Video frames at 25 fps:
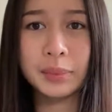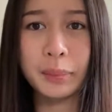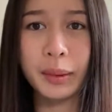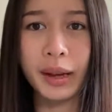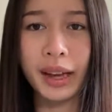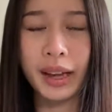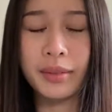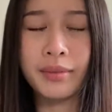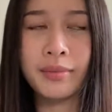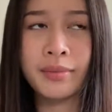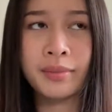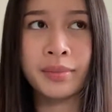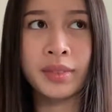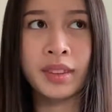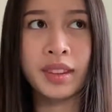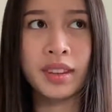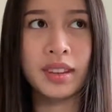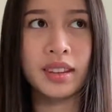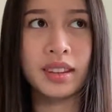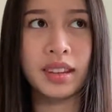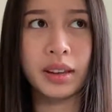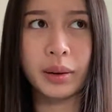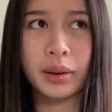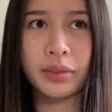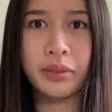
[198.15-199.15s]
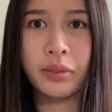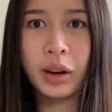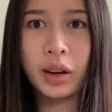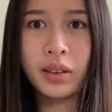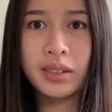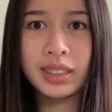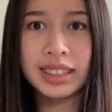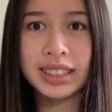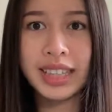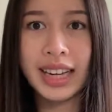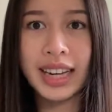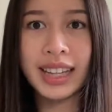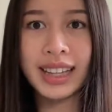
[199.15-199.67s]
But there were four of
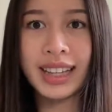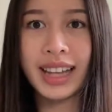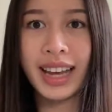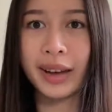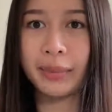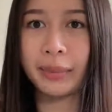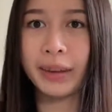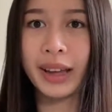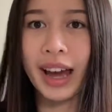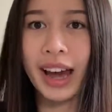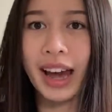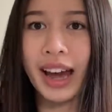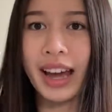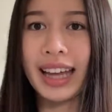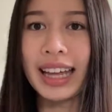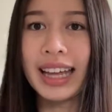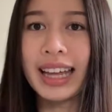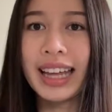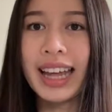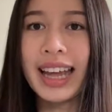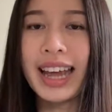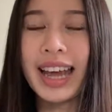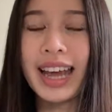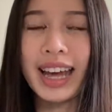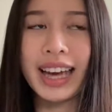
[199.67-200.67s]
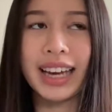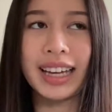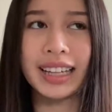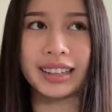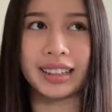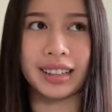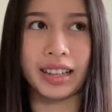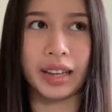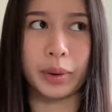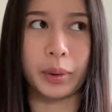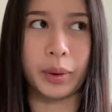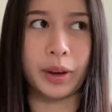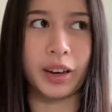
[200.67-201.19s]
us taking the MCAT and
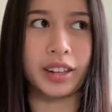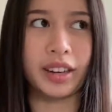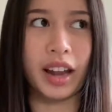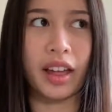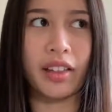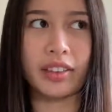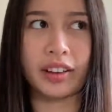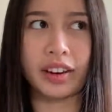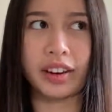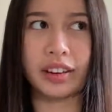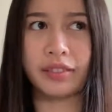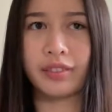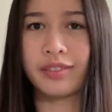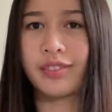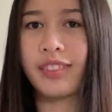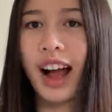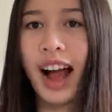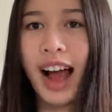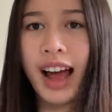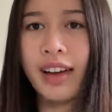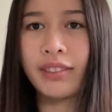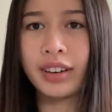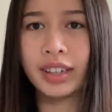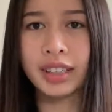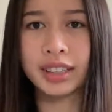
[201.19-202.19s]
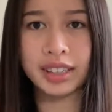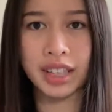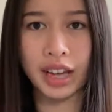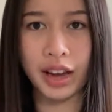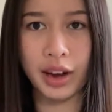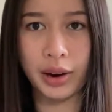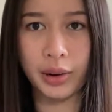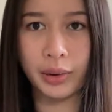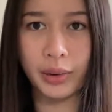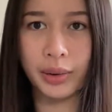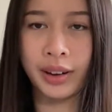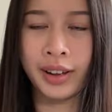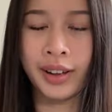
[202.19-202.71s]
there were another five or
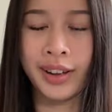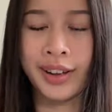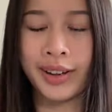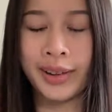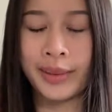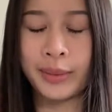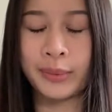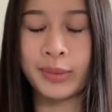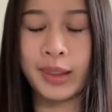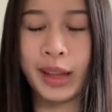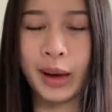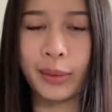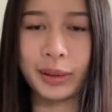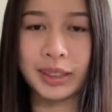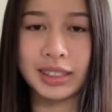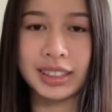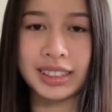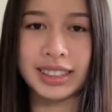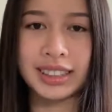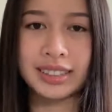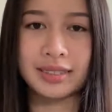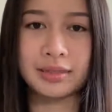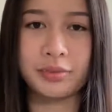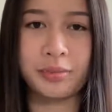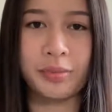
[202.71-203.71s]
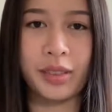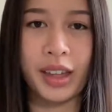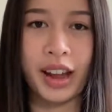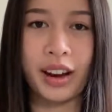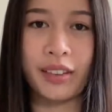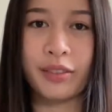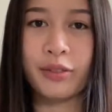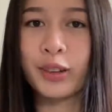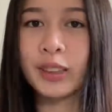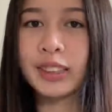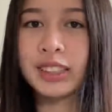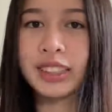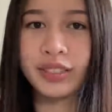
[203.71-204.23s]
so um, that were just there
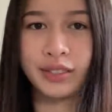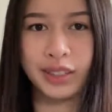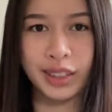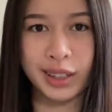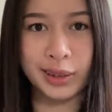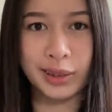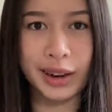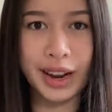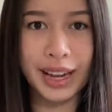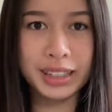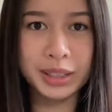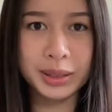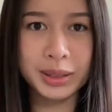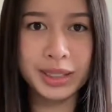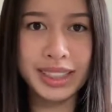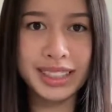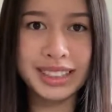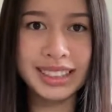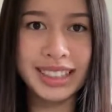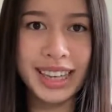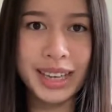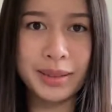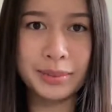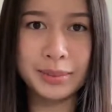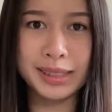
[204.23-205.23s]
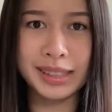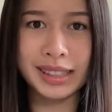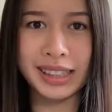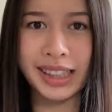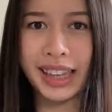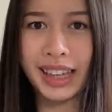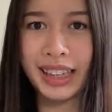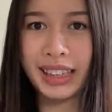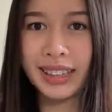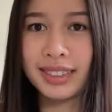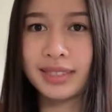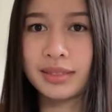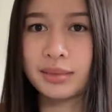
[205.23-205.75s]
for different graduate exams that
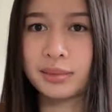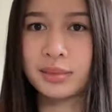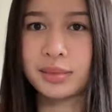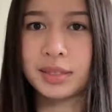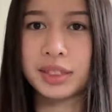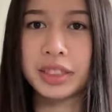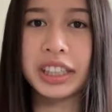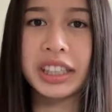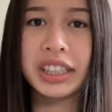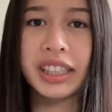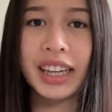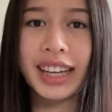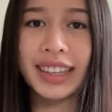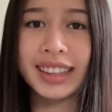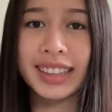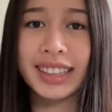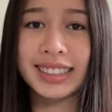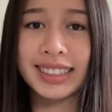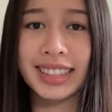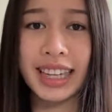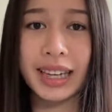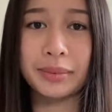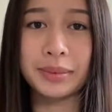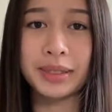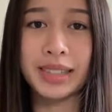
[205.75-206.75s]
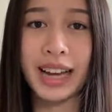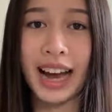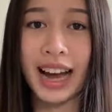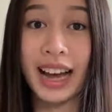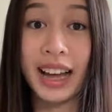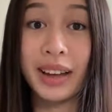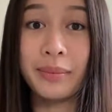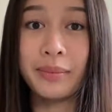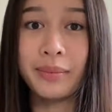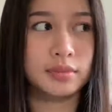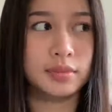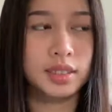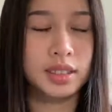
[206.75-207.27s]
they took at the same
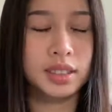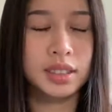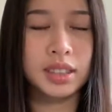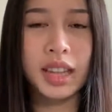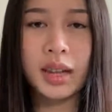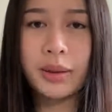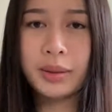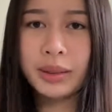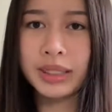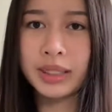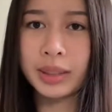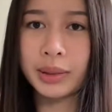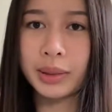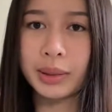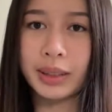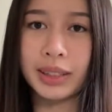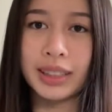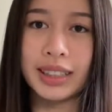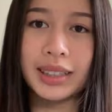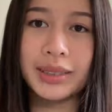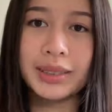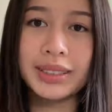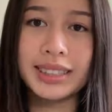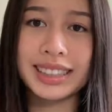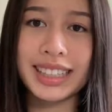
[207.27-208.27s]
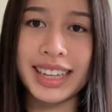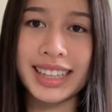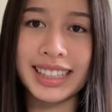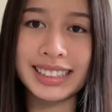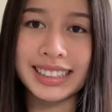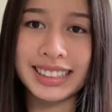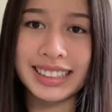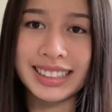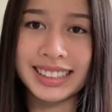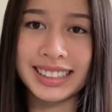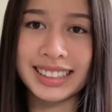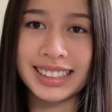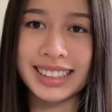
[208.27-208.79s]
time. So that was cool. It was
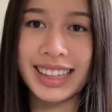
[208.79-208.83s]
nice.